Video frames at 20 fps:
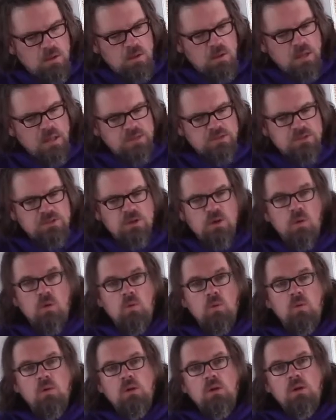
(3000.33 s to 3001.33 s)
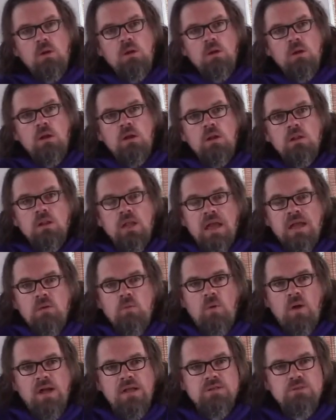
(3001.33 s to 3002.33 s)
And so,
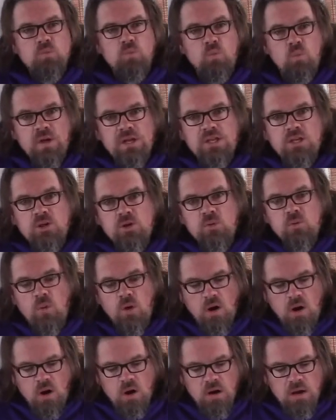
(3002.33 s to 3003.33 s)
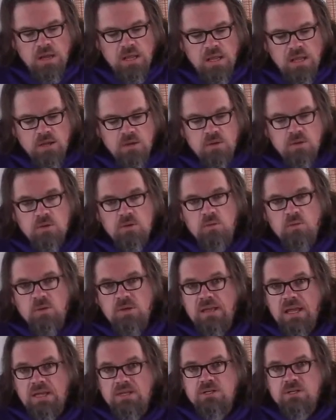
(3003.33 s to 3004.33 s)
likewise, when you are in
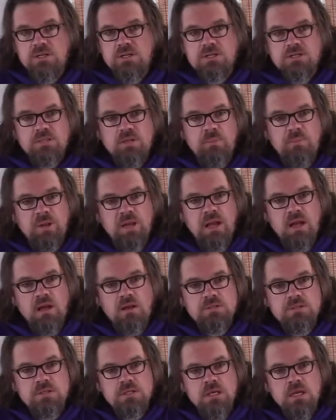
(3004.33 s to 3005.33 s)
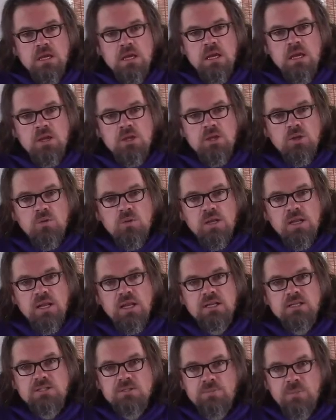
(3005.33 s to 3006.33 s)
relation to somebody else, you can
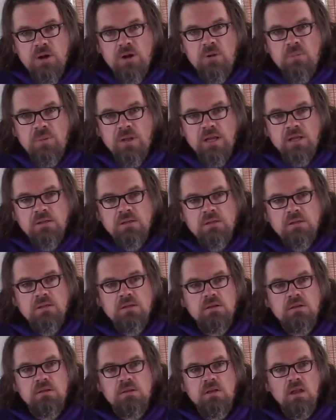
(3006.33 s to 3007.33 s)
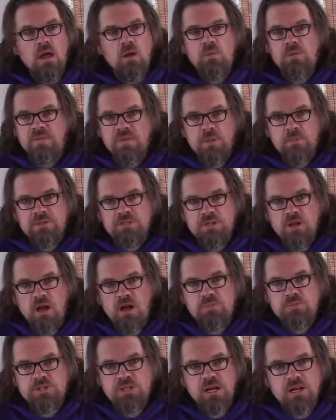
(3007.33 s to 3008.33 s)
experiment not with them as an
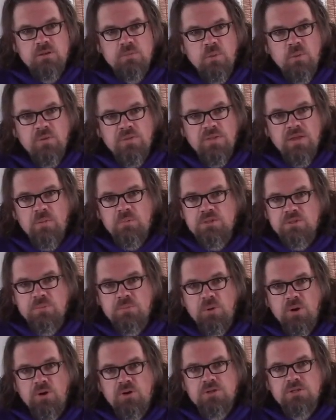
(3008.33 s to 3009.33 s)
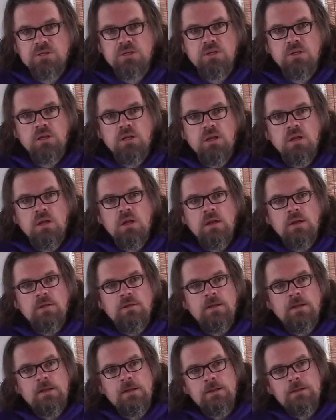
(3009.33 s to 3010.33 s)
object, but with them as a person.
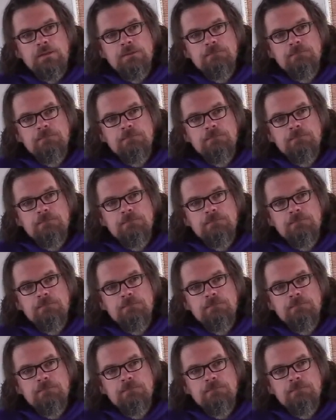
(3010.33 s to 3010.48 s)
Like,